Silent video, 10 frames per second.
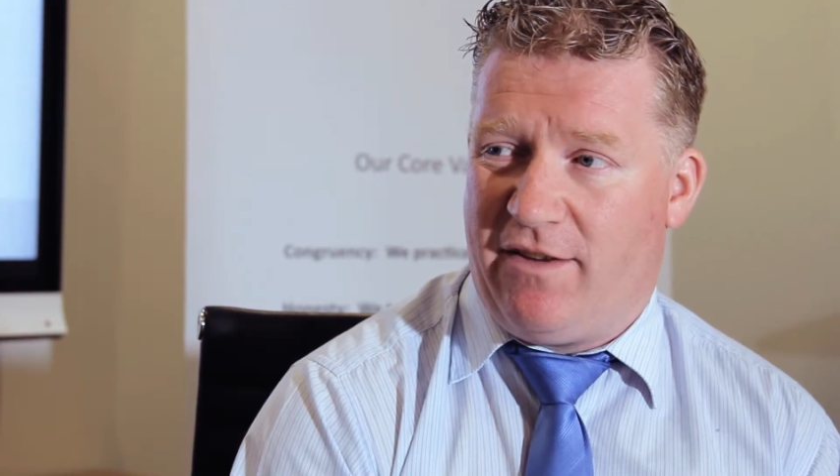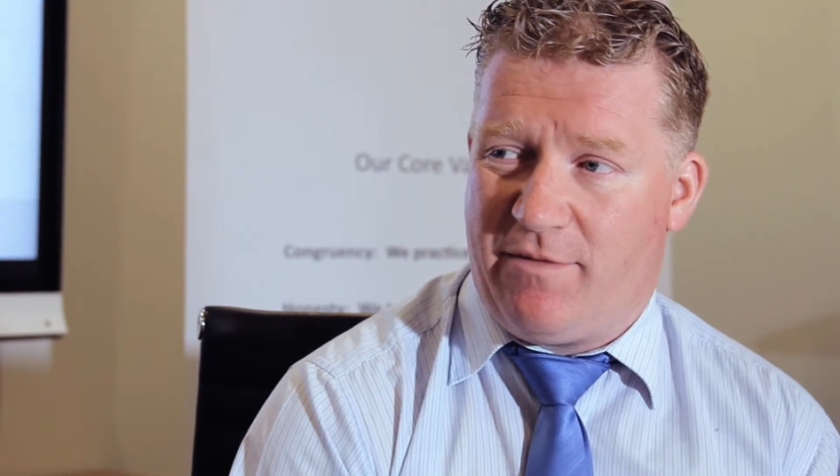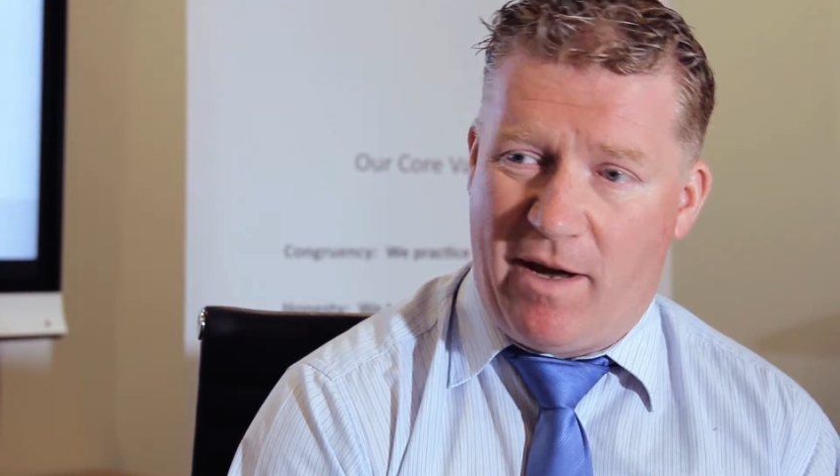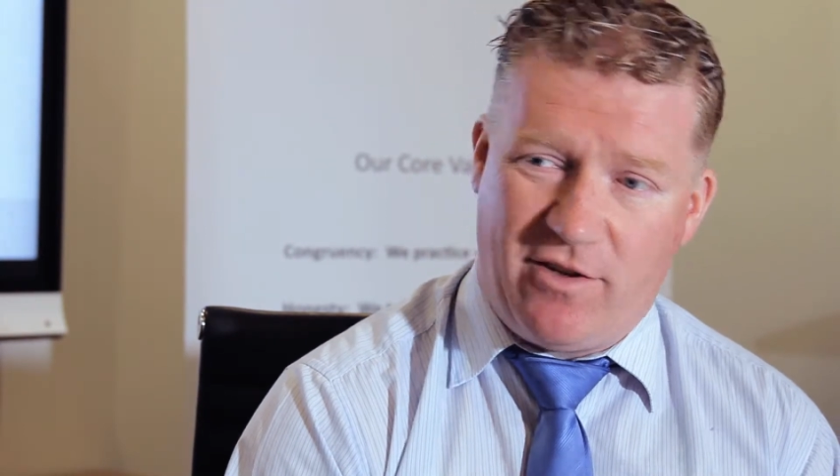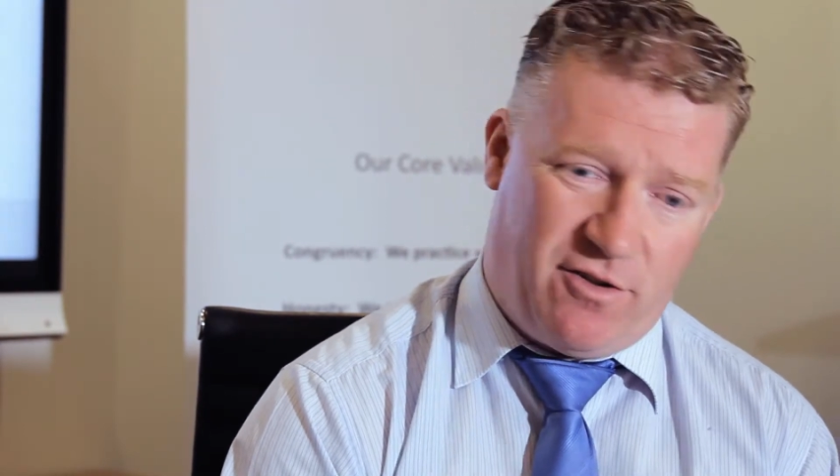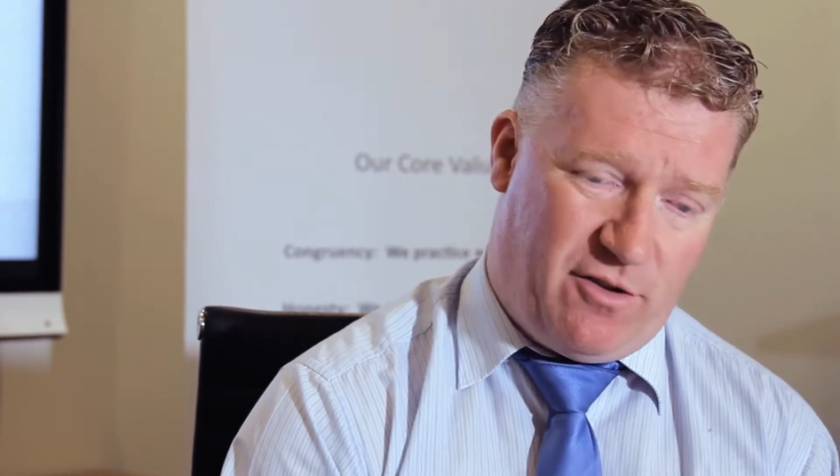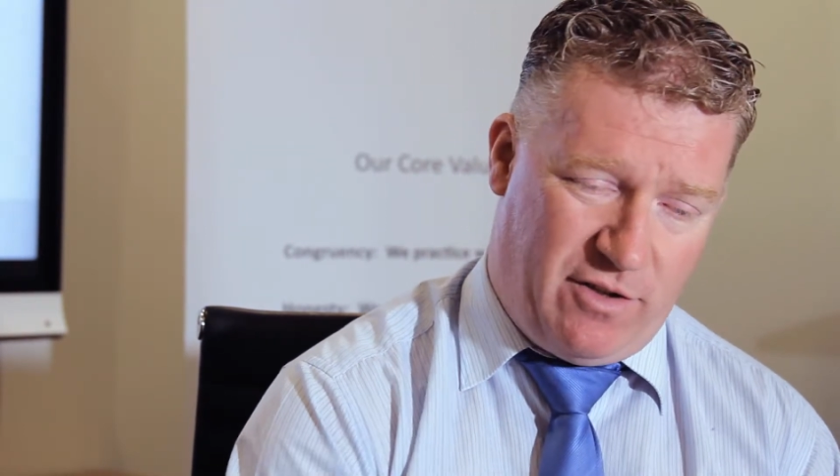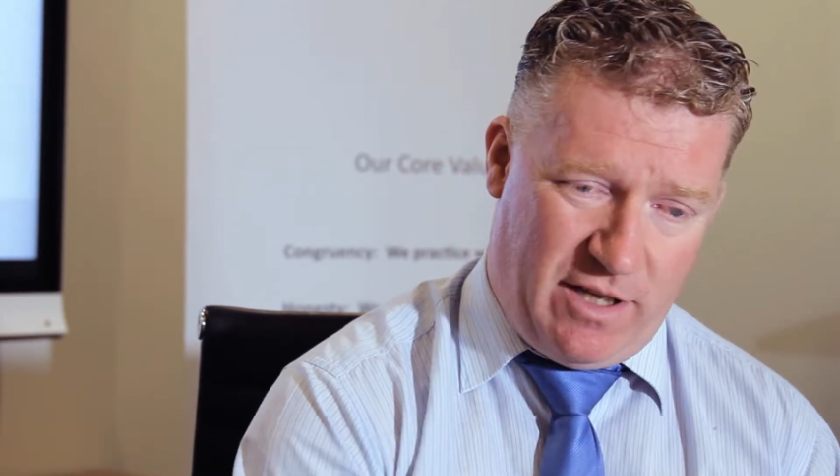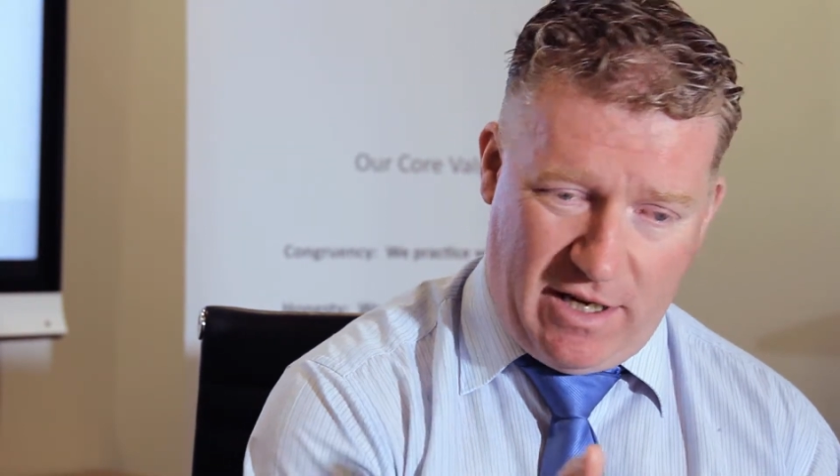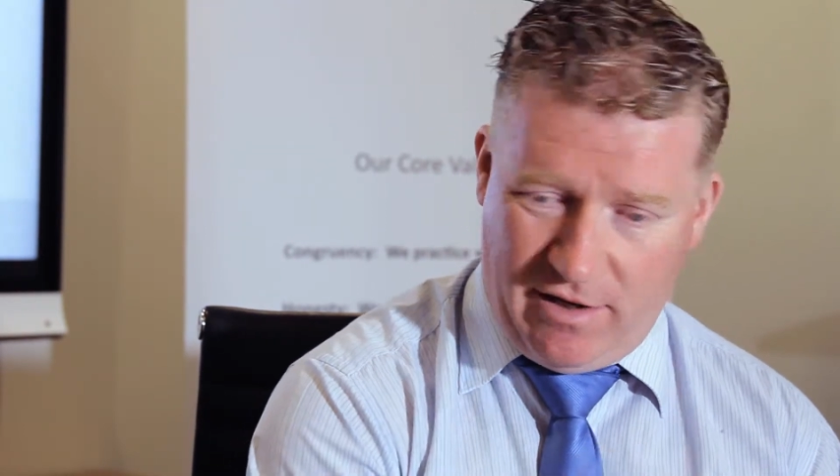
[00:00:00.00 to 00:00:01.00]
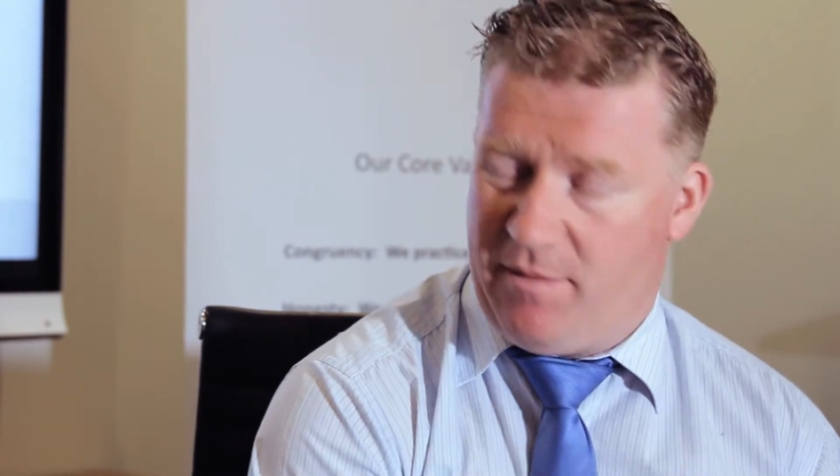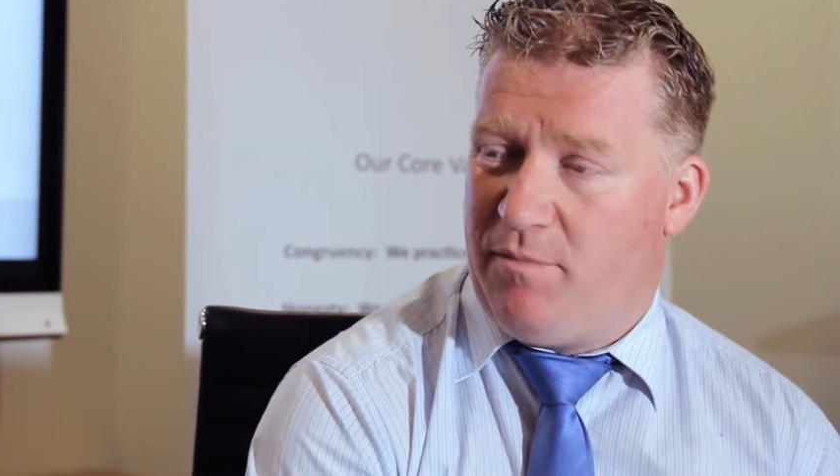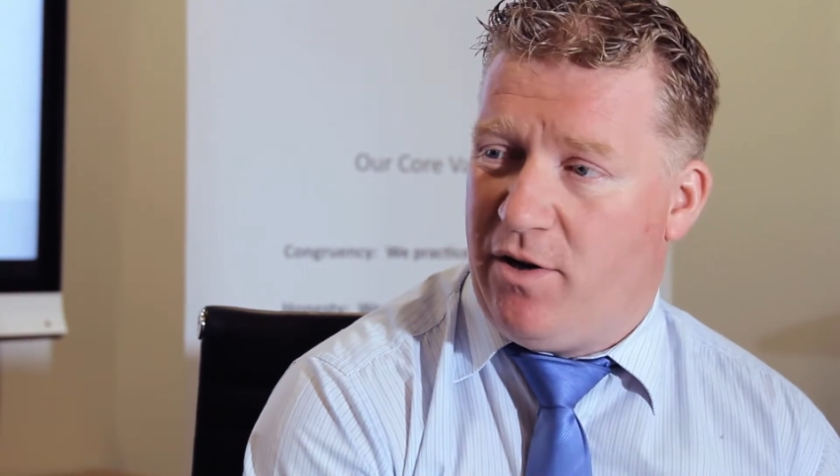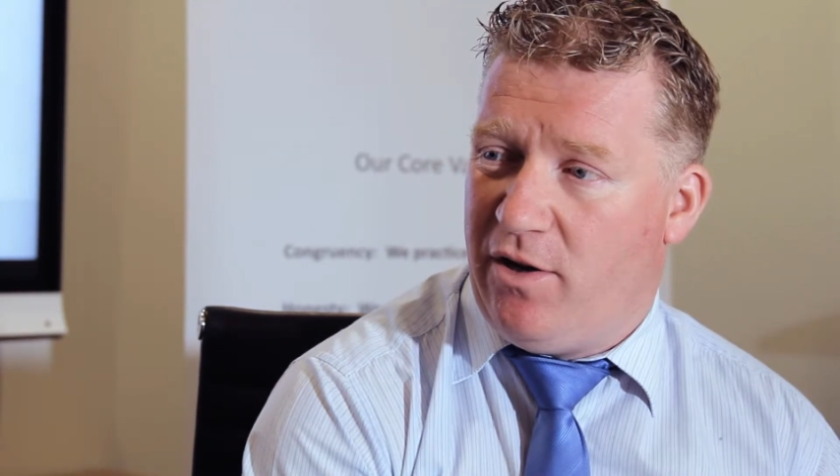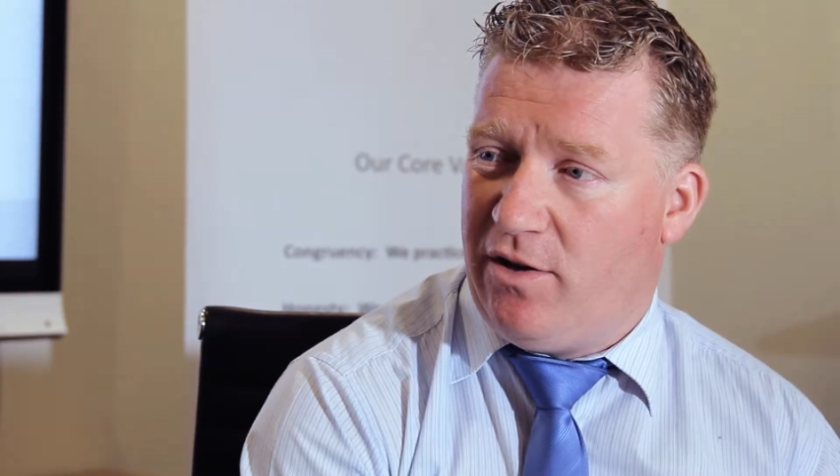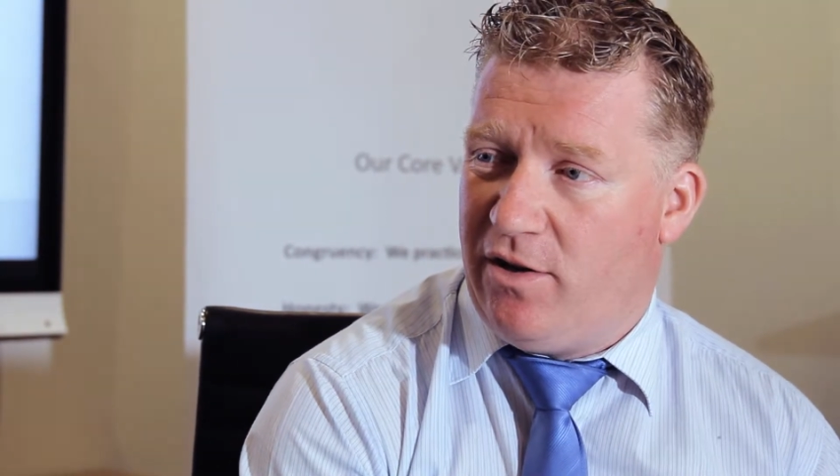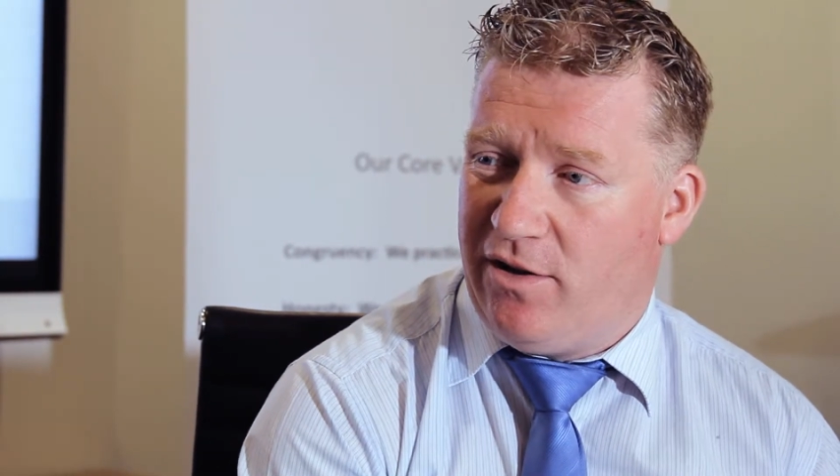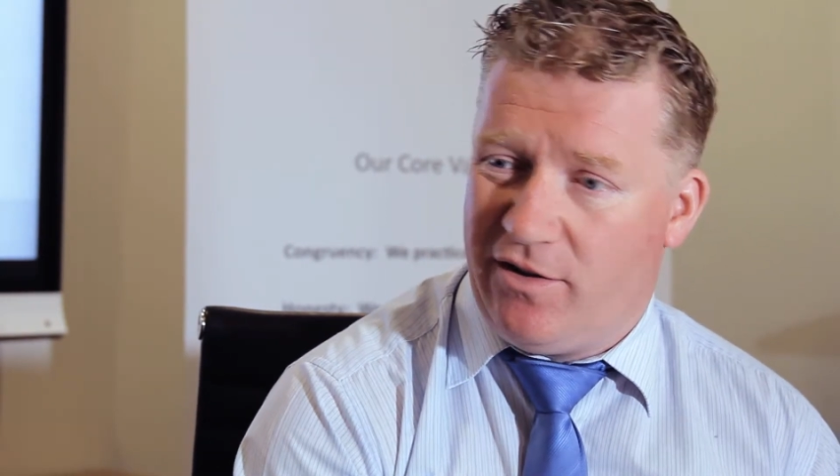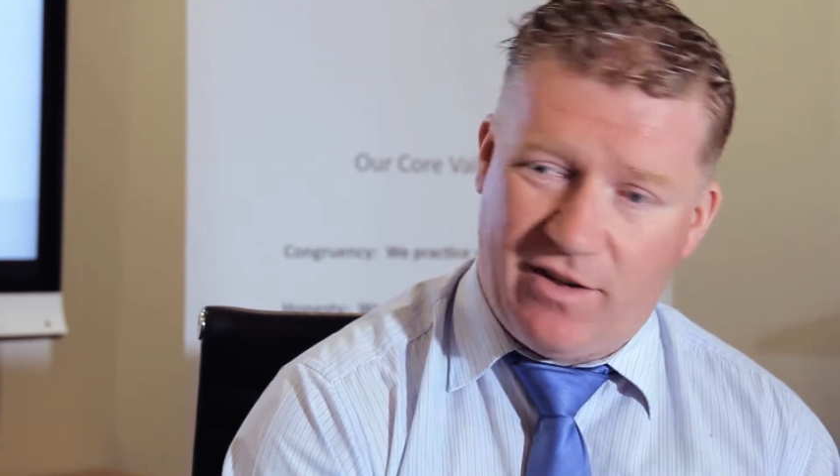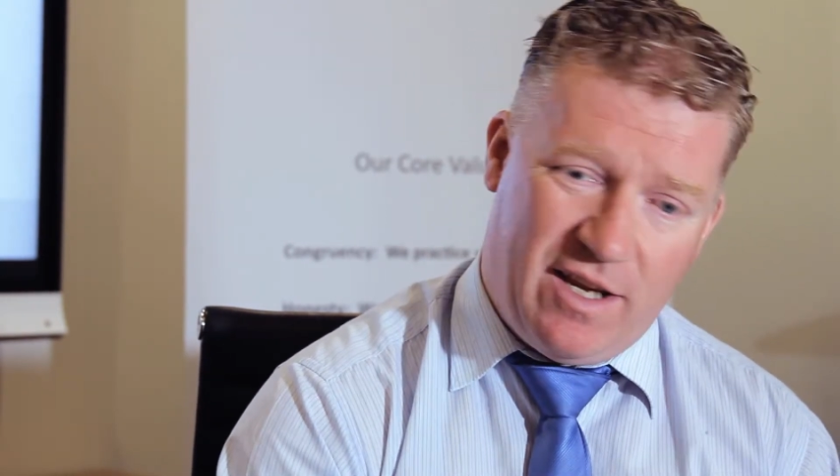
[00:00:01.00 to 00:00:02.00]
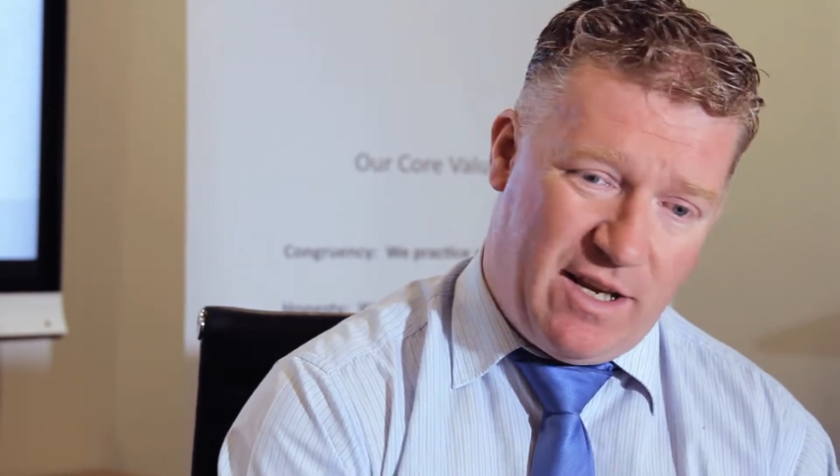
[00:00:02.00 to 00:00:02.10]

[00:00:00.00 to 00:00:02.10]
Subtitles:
information on their computers,